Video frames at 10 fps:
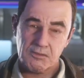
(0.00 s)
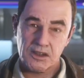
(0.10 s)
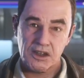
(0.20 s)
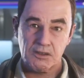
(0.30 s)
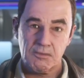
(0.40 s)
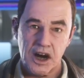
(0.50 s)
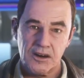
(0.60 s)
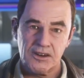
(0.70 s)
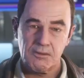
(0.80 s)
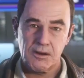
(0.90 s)
Sure,
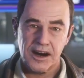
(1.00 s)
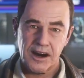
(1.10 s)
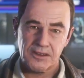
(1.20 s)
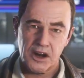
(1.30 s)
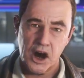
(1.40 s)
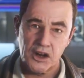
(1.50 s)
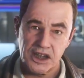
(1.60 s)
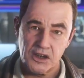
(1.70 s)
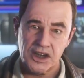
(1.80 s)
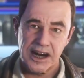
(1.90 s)
half of them may have their own
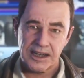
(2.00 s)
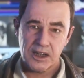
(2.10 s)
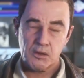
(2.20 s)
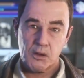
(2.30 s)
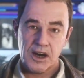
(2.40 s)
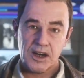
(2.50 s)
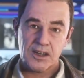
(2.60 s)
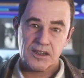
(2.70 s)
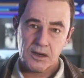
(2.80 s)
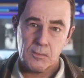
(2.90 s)
unique
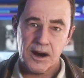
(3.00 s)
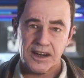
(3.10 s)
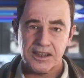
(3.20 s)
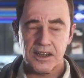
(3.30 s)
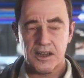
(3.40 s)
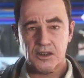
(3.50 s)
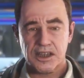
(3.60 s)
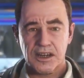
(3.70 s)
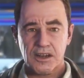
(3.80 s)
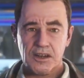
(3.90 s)
quirks and peccadillos.
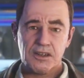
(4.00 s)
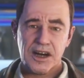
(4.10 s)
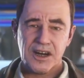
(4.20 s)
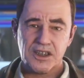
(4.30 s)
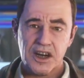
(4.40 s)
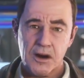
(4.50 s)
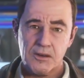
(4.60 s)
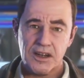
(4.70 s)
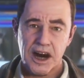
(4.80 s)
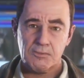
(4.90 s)
Yes, I'm
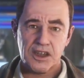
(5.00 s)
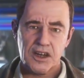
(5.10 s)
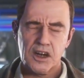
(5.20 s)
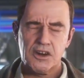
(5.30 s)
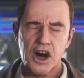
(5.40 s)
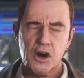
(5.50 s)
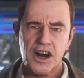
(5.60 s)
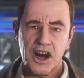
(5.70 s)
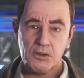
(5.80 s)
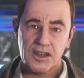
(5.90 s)
the captain. No, I
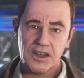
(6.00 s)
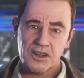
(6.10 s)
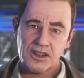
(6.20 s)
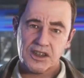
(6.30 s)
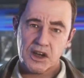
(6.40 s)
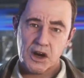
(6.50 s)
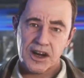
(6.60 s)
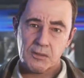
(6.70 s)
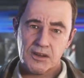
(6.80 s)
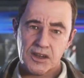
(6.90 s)
don't want to use the
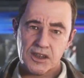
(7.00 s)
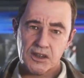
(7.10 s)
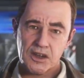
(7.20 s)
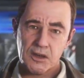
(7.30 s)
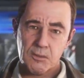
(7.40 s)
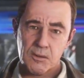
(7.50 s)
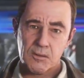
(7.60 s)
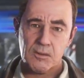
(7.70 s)
toilet with the door open.